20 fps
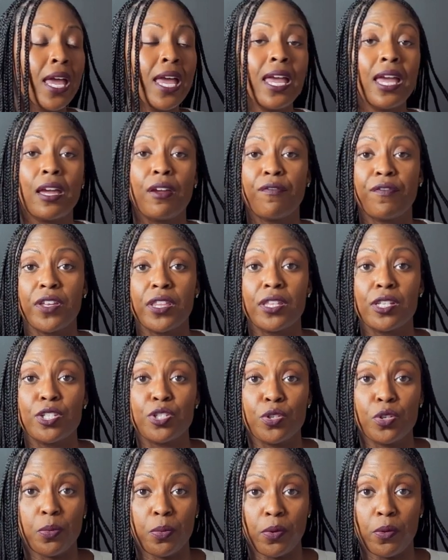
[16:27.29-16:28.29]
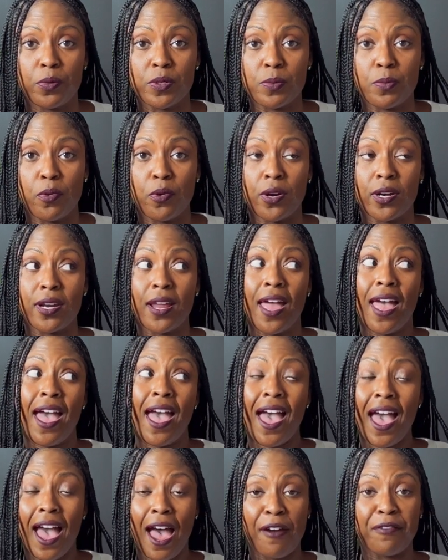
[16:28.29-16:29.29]
and 5th and Juniper was born
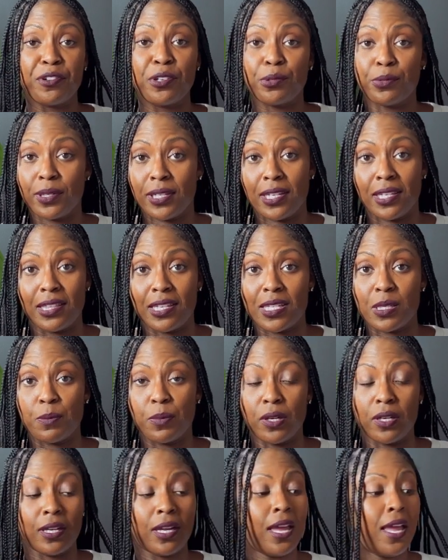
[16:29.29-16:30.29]
after reading this book.